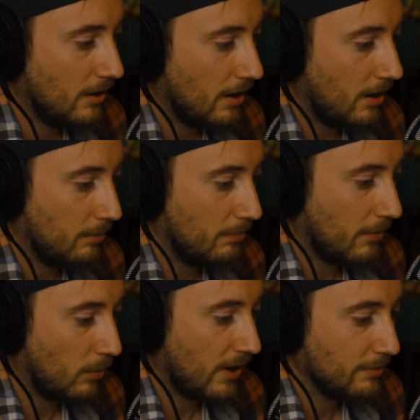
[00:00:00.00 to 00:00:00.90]

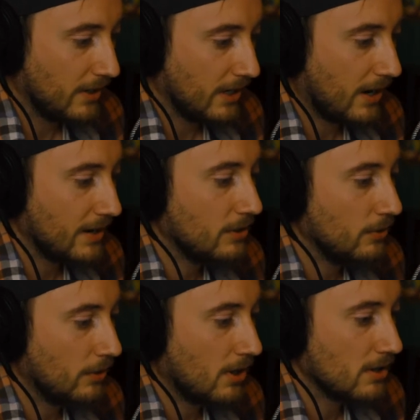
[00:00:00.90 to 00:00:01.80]
my wife being an
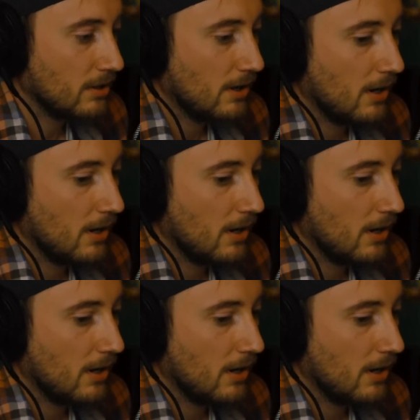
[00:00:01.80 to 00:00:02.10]
ICU nurse,